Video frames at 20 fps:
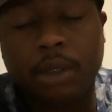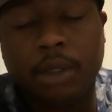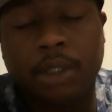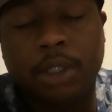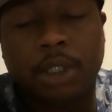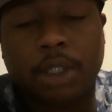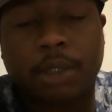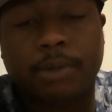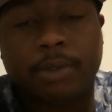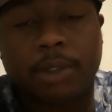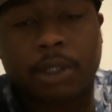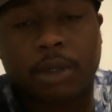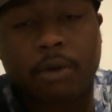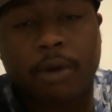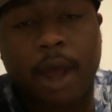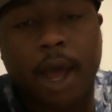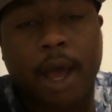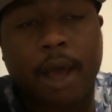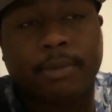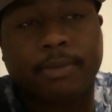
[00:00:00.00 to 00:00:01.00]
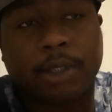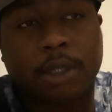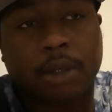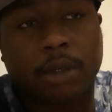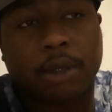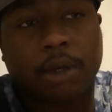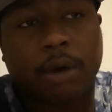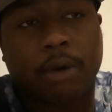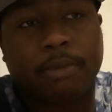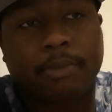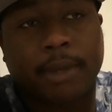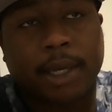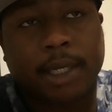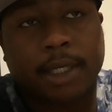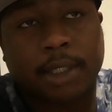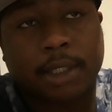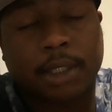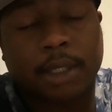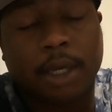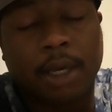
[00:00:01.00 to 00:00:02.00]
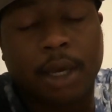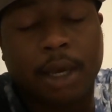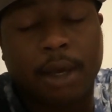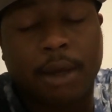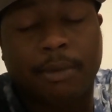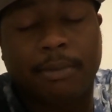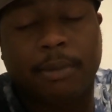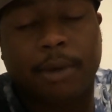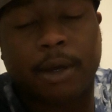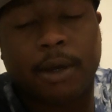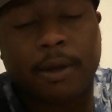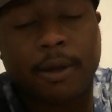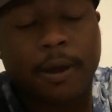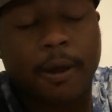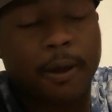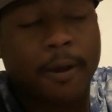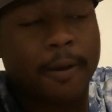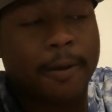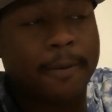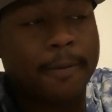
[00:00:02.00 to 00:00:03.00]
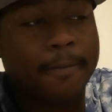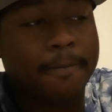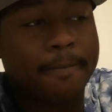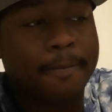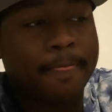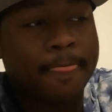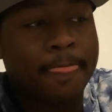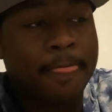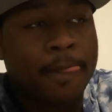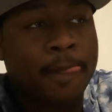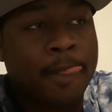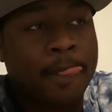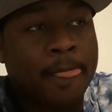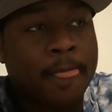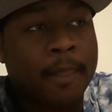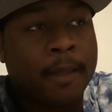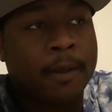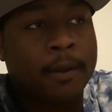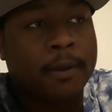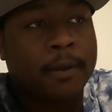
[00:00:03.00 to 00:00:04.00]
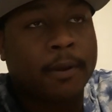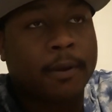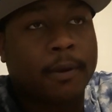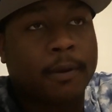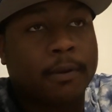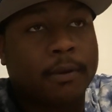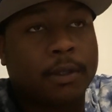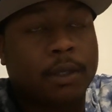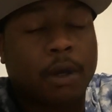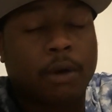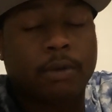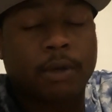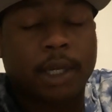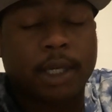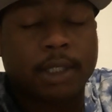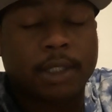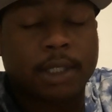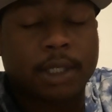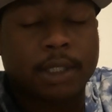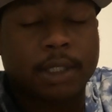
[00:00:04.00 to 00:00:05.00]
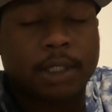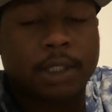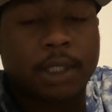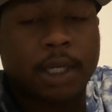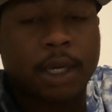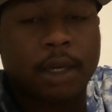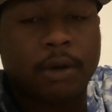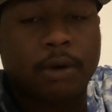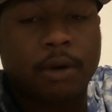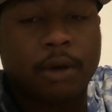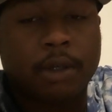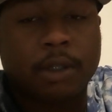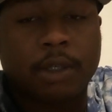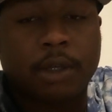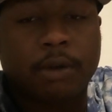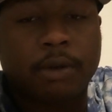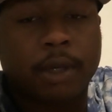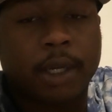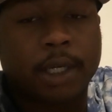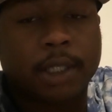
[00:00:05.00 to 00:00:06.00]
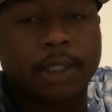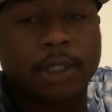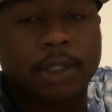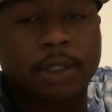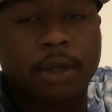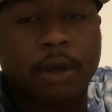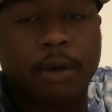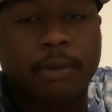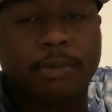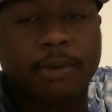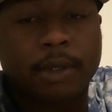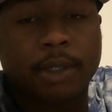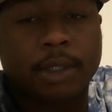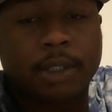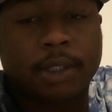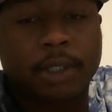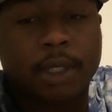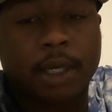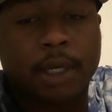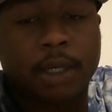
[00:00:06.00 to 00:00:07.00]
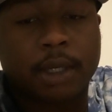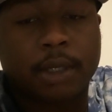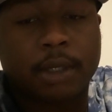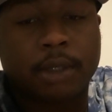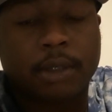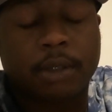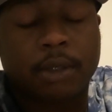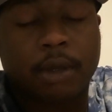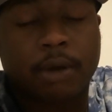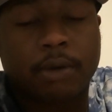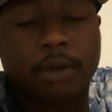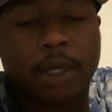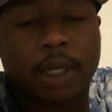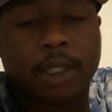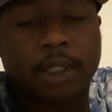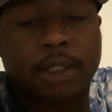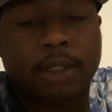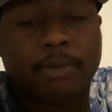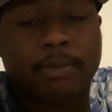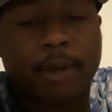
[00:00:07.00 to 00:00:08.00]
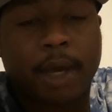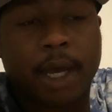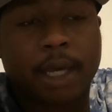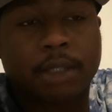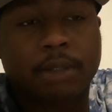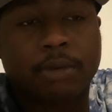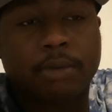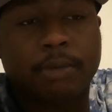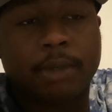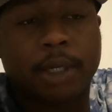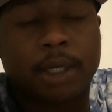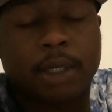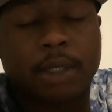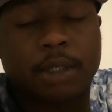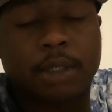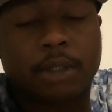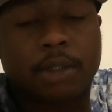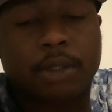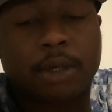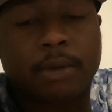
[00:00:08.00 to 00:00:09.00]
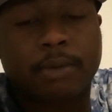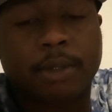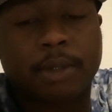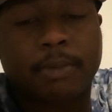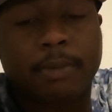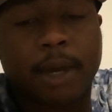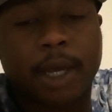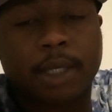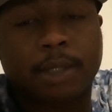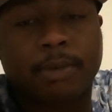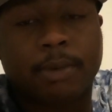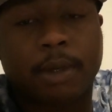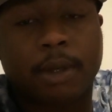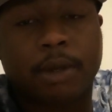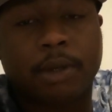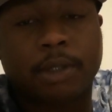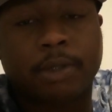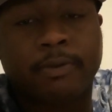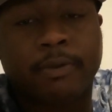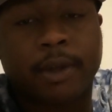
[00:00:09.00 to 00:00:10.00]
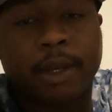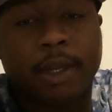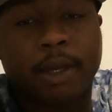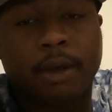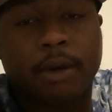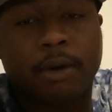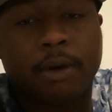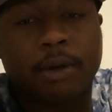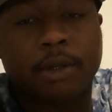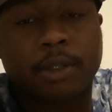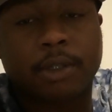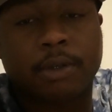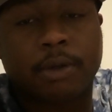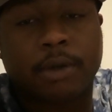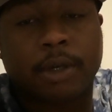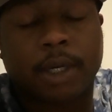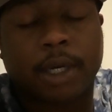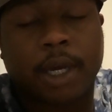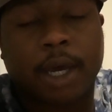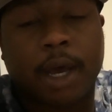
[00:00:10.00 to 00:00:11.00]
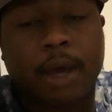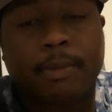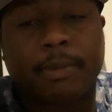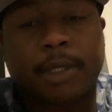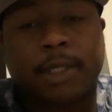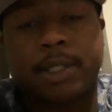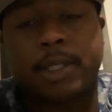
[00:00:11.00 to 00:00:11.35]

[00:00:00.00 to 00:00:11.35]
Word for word: Subscribe so you don't miss. Um, donate to this channel. All donations are appreciated. Donation box will be in the description box below this video, also in the comment